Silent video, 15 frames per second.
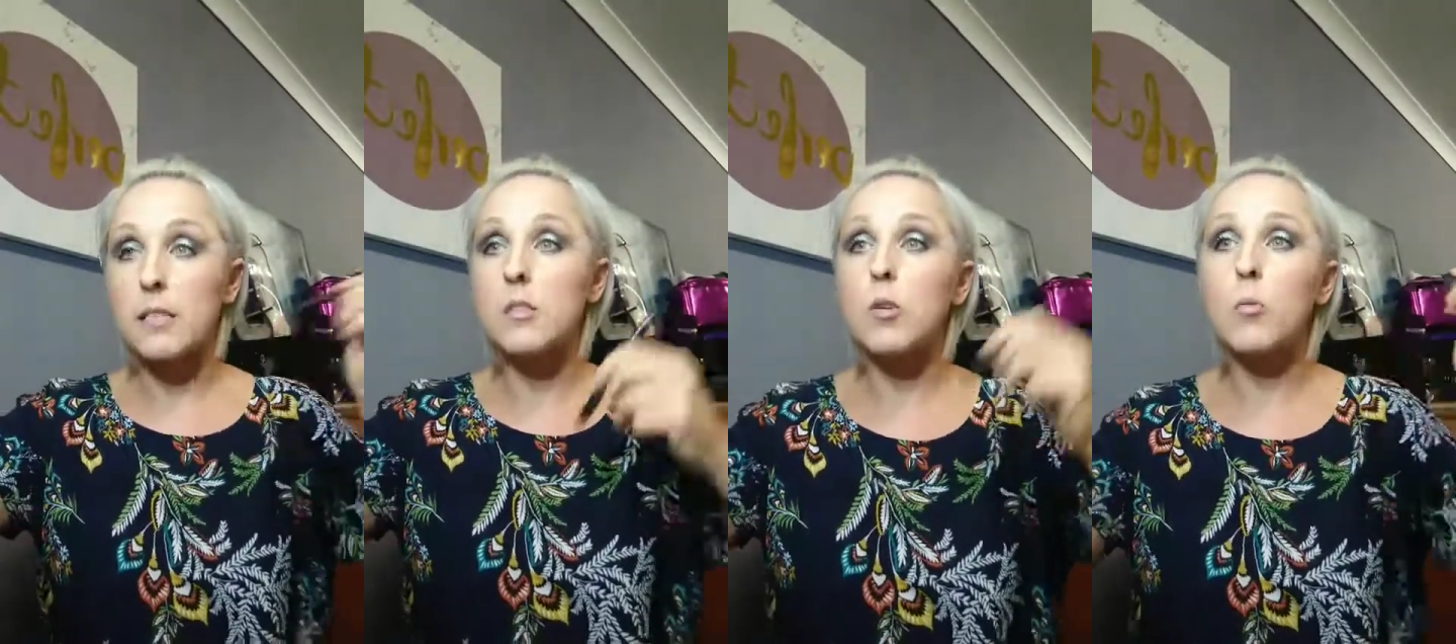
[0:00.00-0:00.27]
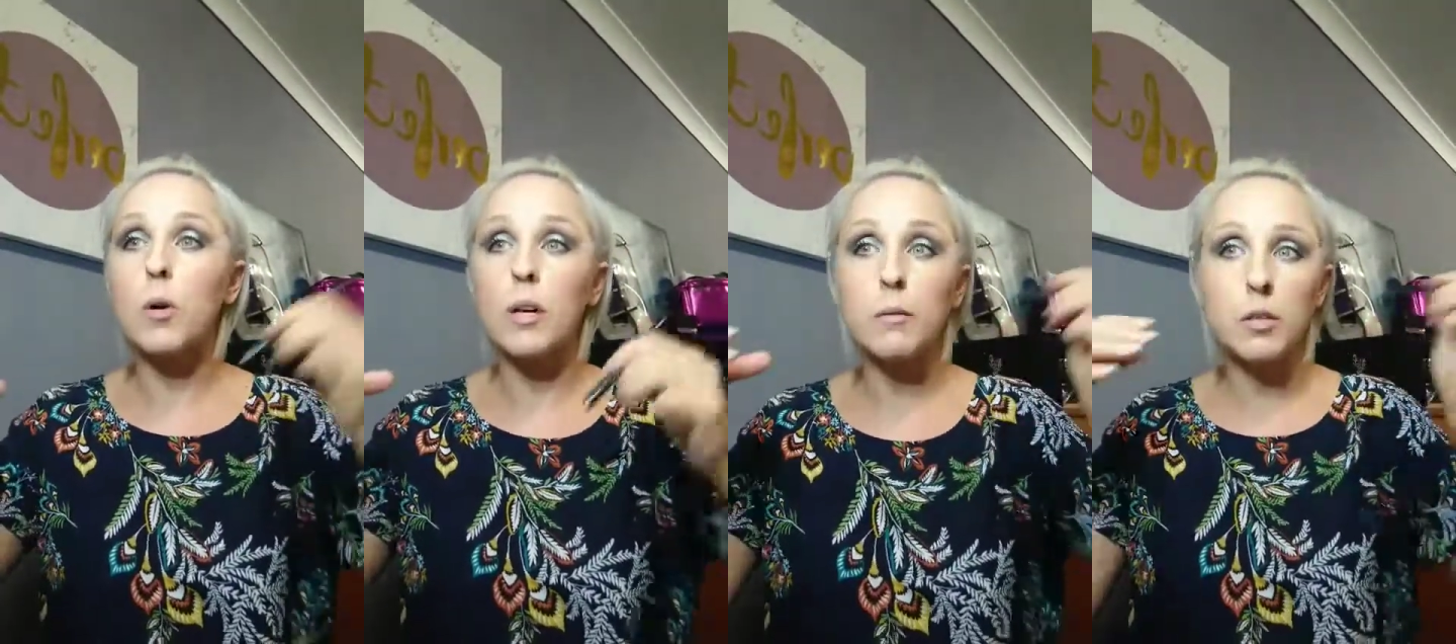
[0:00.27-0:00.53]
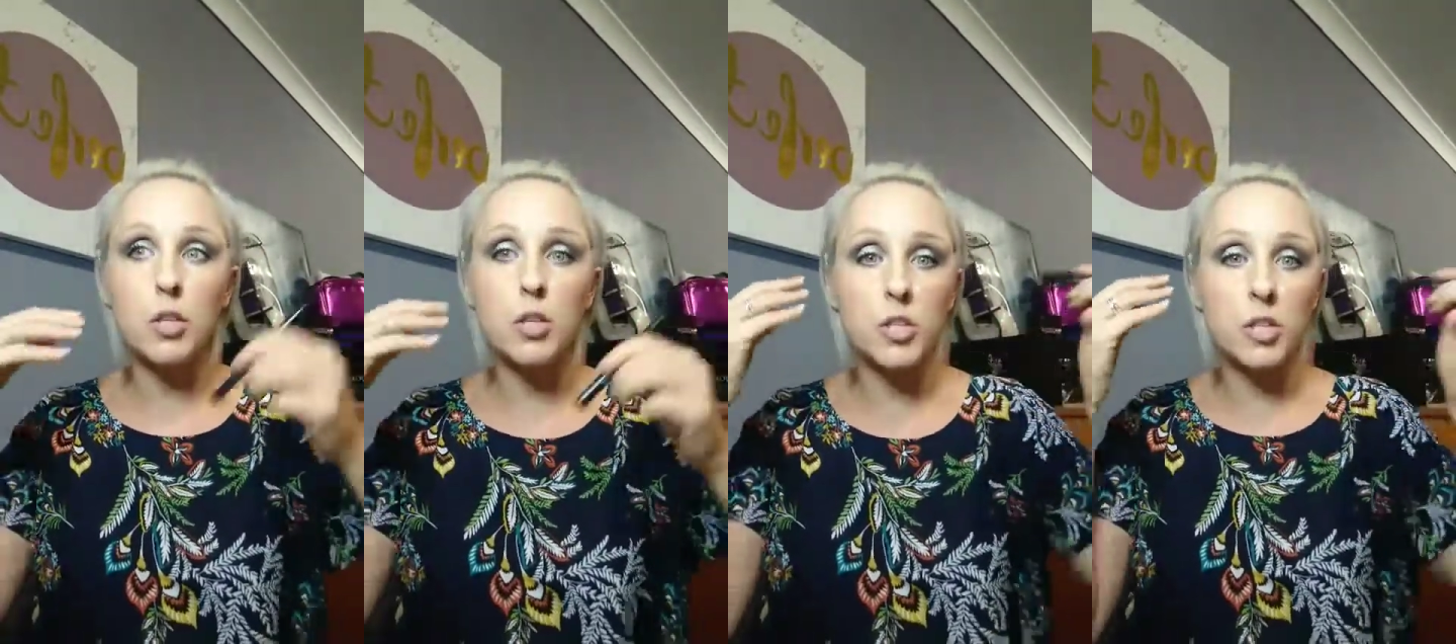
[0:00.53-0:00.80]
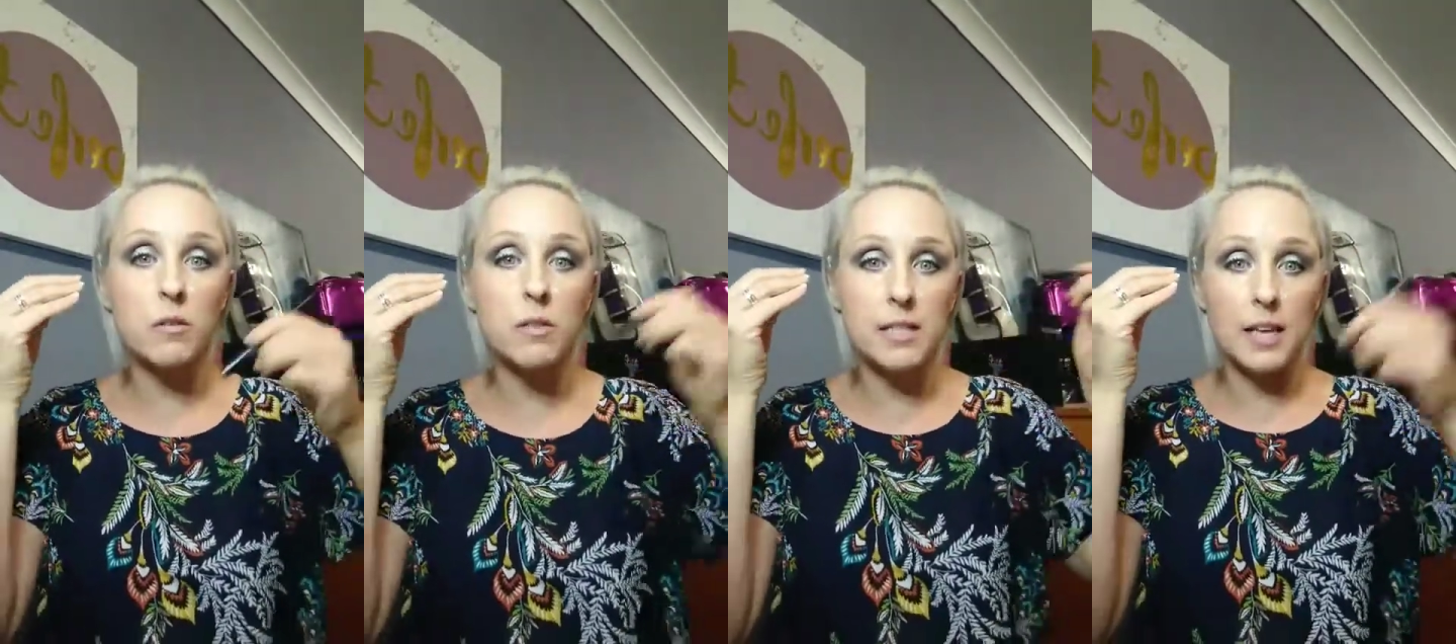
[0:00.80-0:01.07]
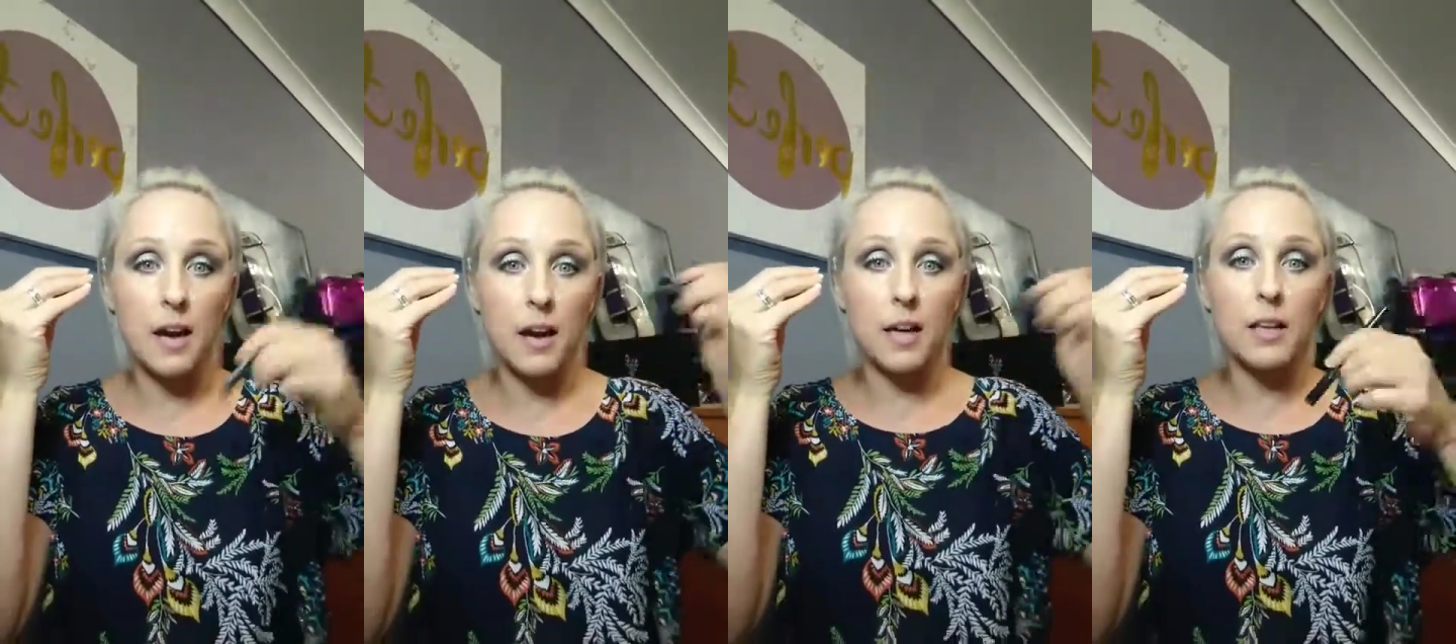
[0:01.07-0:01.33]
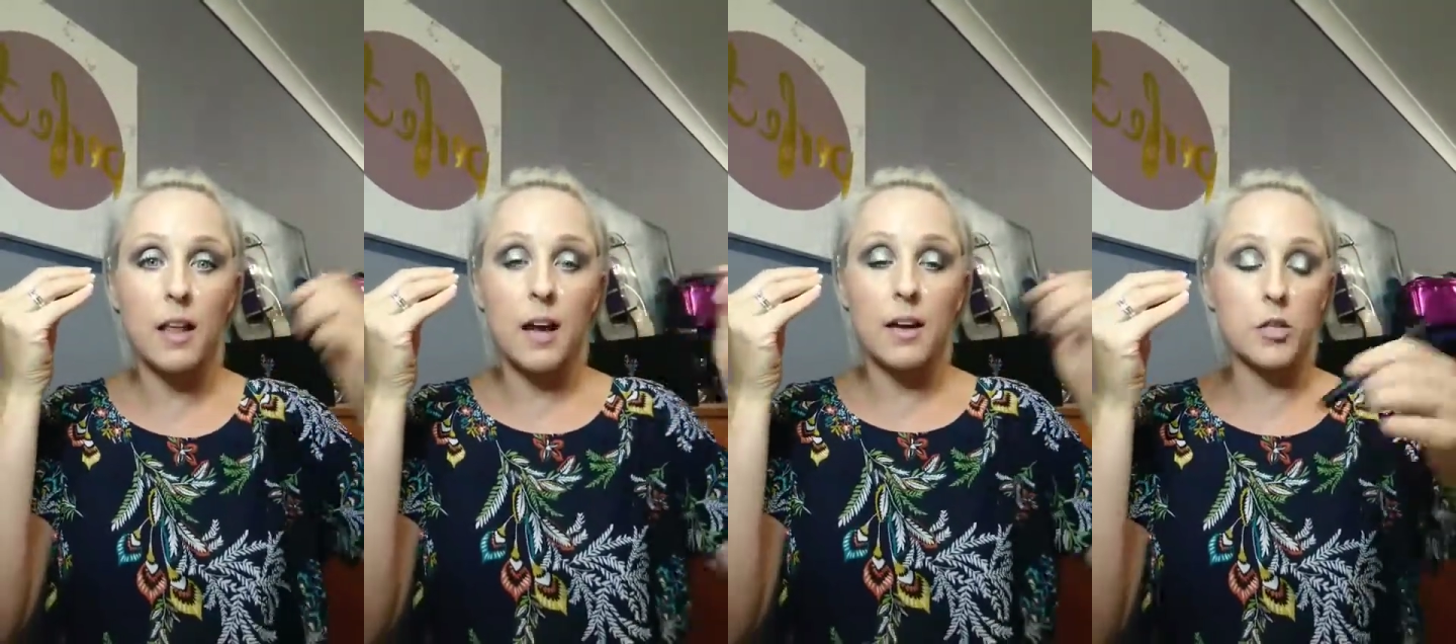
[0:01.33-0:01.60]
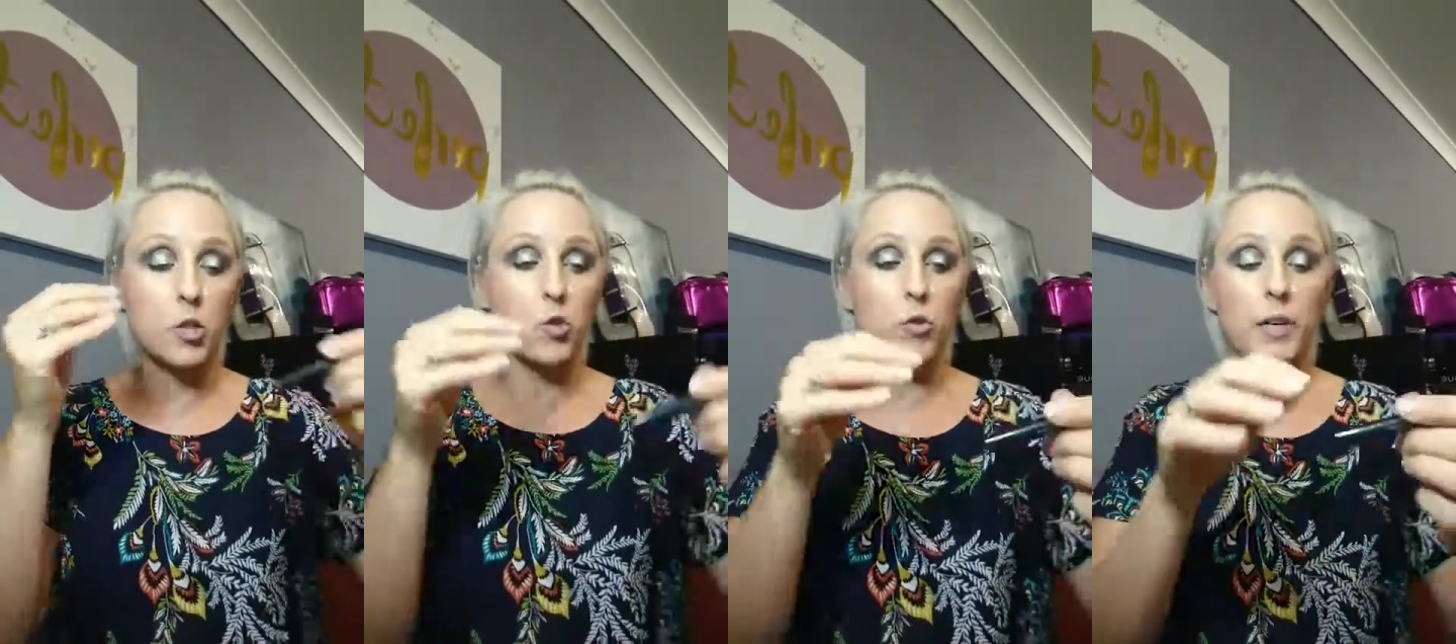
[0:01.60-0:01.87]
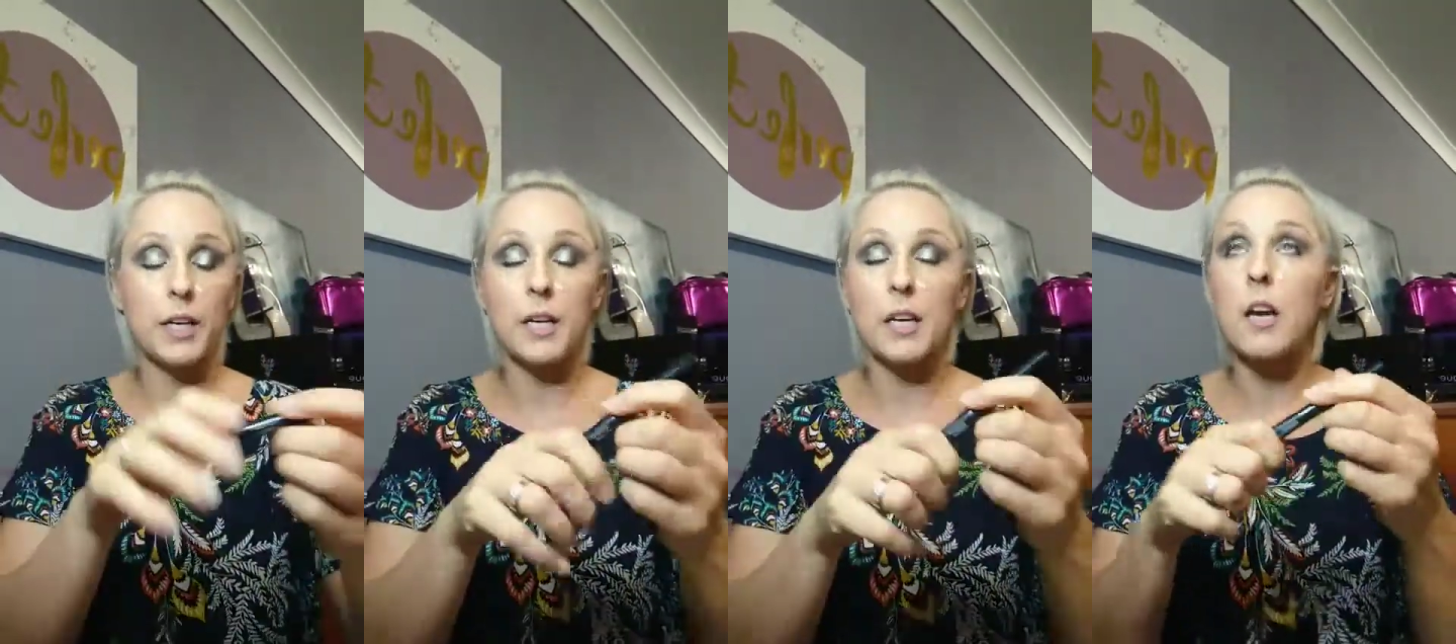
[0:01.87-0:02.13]
So what I'm going to do is the eyeliner
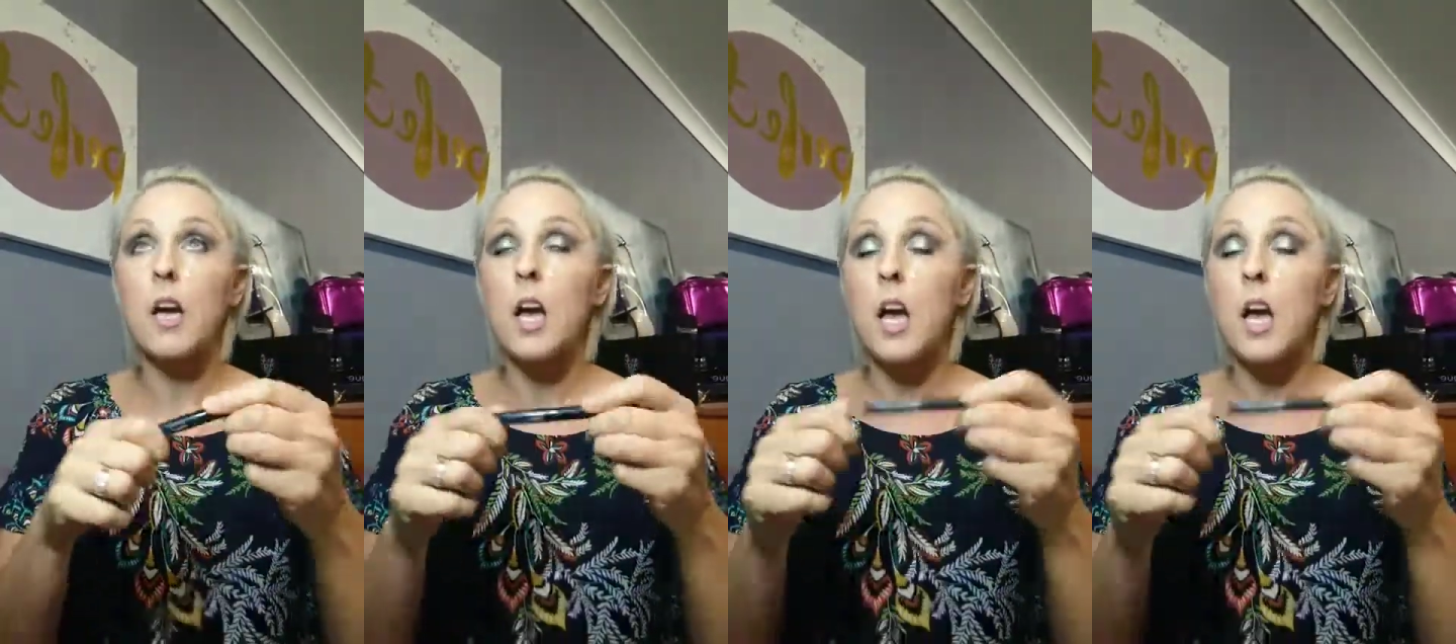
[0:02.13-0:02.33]
trick.